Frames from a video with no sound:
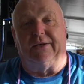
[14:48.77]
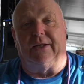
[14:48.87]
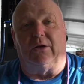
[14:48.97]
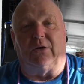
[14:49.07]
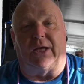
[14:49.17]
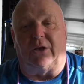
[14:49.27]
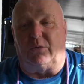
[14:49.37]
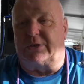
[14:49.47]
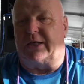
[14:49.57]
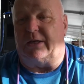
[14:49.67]
Now, I
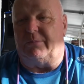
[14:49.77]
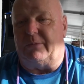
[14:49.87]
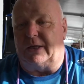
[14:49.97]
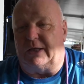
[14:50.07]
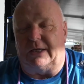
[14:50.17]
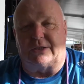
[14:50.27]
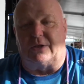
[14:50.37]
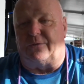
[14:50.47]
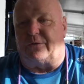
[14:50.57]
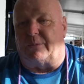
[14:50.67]
always get my
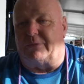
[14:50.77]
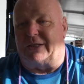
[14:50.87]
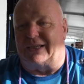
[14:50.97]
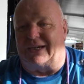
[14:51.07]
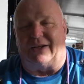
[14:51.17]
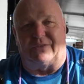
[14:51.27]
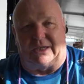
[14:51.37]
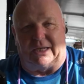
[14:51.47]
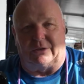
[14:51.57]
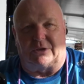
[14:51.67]
stuff from the
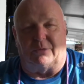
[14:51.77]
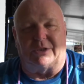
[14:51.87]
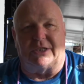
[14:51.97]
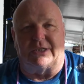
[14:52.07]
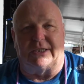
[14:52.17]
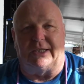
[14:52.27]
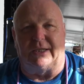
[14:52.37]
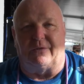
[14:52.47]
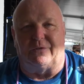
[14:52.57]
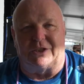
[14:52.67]
GravCancer, which is
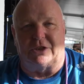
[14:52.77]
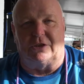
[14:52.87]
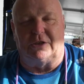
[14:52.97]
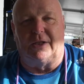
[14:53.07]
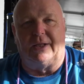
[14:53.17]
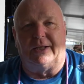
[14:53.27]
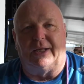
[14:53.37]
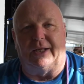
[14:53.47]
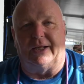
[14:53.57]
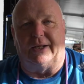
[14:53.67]
the official
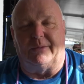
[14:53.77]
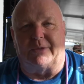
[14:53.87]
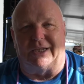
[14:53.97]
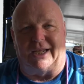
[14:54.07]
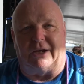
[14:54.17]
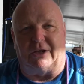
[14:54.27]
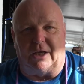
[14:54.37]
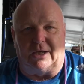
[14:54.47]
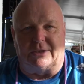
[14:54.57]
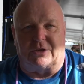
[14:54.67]
Canary
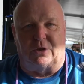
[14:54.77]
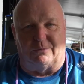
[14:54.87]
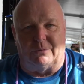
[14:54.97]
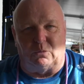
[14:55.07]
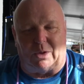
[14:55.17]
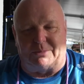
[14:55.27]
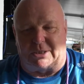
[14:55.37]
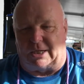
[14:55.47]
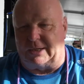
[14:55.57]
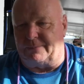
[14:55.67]
Islands government
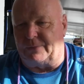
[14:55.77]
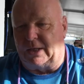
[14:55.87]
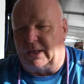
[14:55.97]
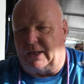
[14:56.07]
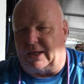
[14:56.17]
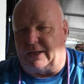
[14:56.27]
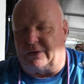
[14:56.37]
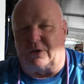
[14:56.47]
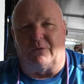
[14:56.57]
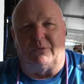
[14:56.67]
website.
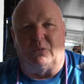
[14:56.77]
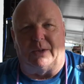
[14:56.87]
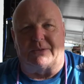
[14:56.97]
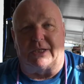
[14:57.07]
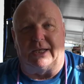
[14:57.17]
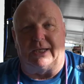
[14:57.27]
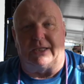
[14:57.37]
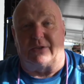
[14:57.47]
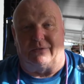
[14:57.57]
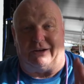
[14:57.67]
And the government website
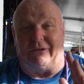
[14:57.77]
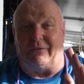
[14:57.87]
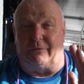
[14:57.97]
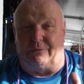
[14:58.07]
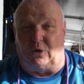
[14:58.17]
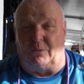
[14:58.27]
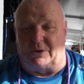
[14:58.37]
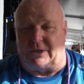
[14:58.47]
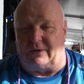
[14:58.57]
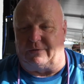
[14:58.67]
is very
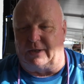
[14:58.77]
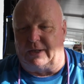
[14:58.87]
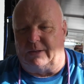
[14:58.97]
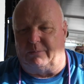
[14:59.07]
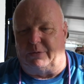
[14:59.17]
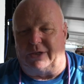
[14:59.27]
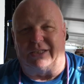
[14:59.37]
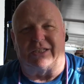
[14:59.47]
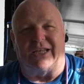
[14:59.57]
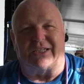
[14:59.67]
informative, but
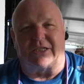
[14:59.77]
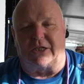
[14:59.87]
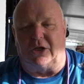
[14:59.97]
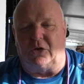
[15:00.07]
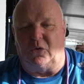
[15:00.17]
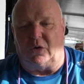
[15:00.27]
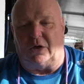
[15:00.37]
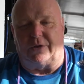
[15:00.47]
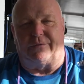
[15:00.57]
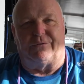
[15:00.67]
it's slow
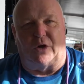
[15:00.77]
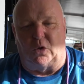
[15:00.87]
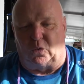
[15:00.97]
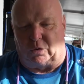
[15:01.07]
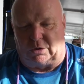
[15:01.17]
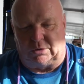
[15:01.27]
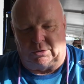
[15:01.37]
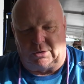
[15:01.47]
on a phone.